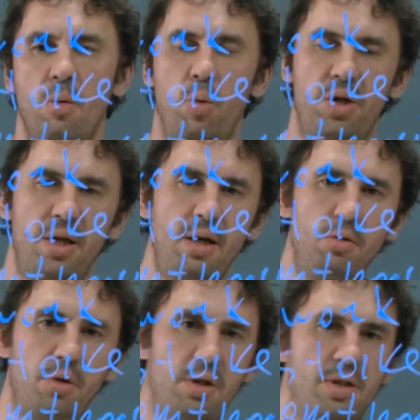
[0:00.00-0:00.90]

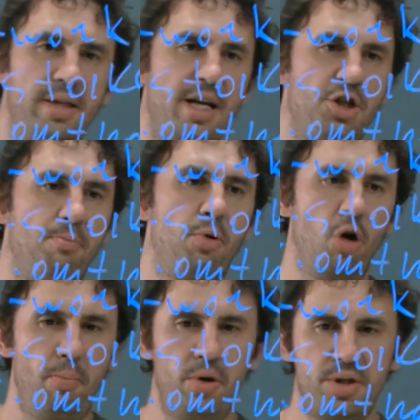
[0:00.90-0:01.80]
Without such a
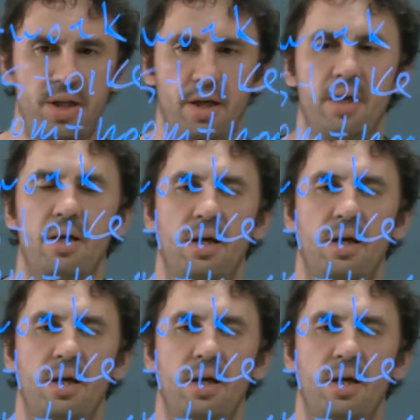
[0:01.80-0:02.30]
property,